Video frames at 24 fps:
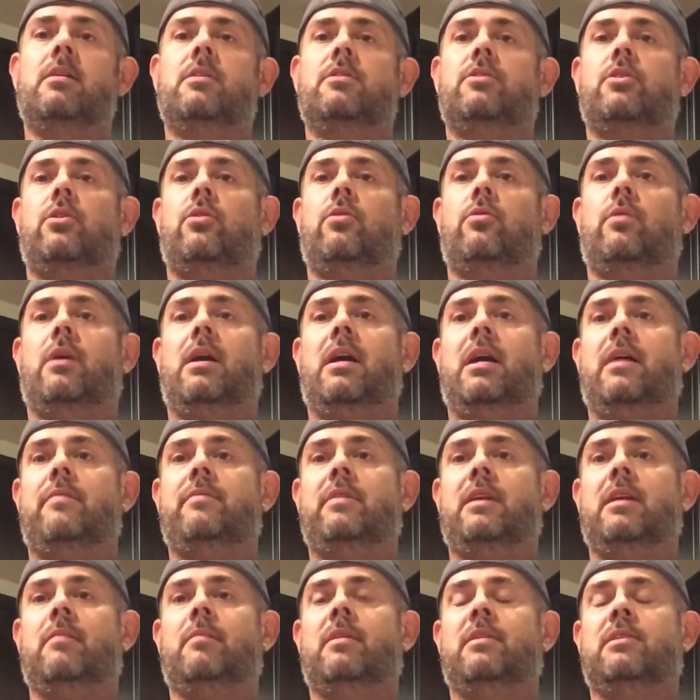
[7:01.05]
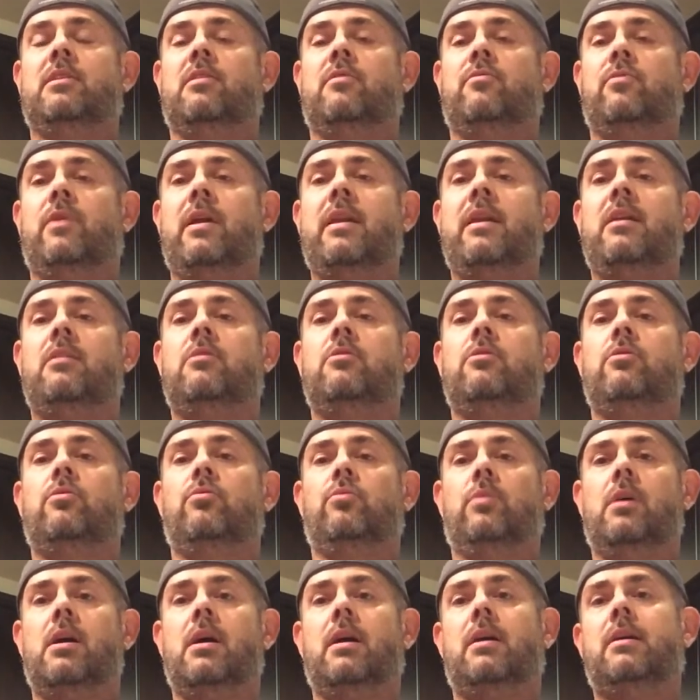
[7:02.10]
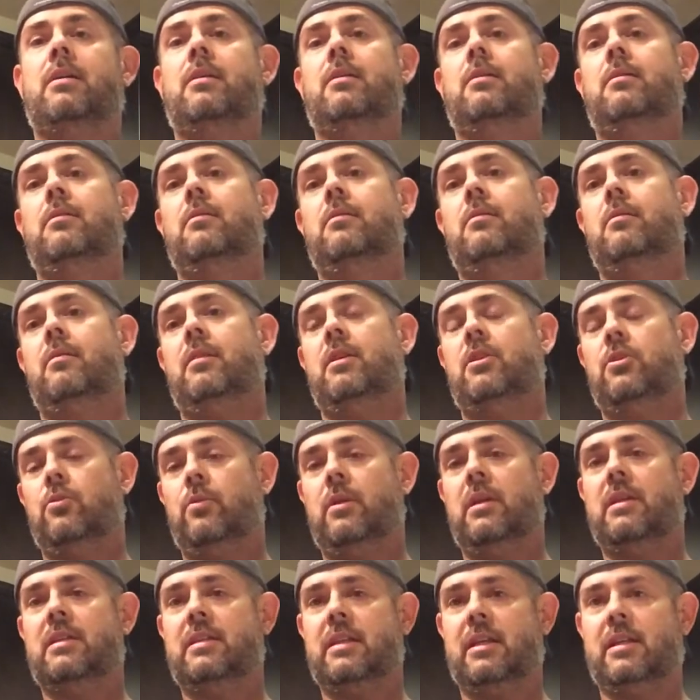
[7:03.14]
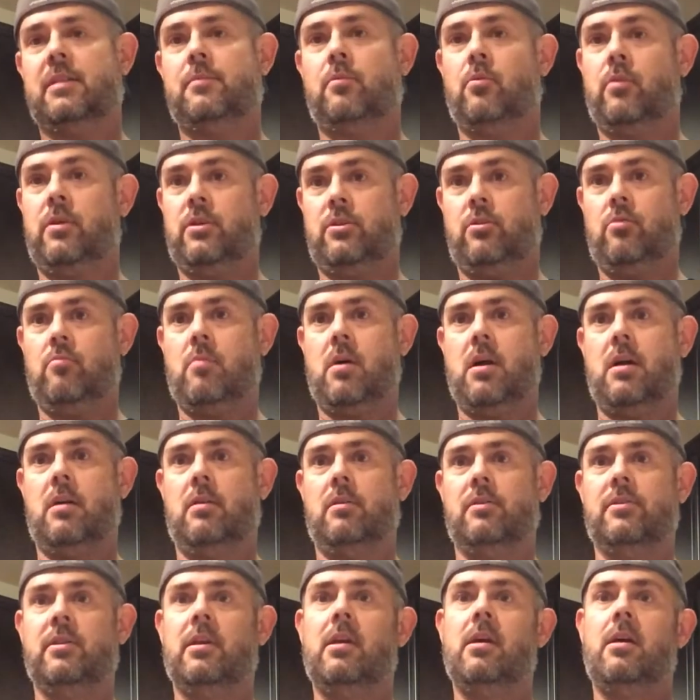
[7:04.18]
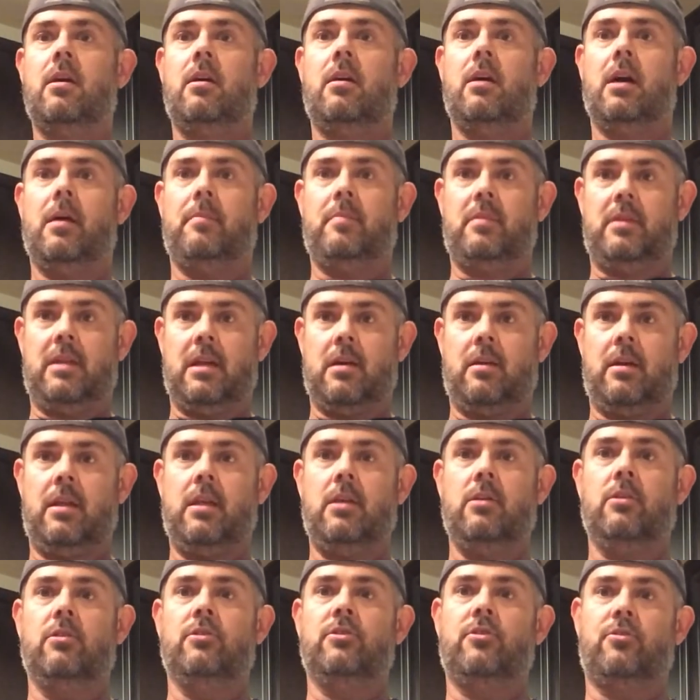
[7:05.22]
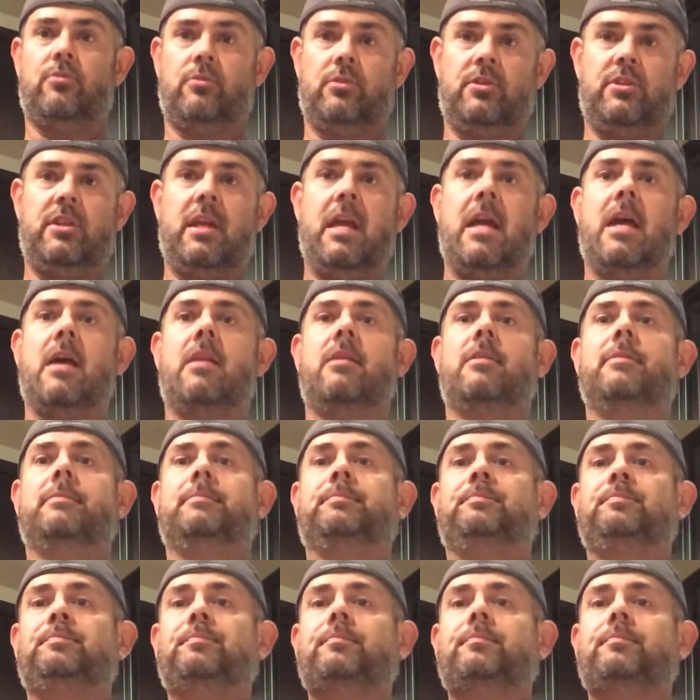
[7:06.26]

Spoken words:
So I have to get myself ready to ruck the 26.2 miles up and down hills through sand.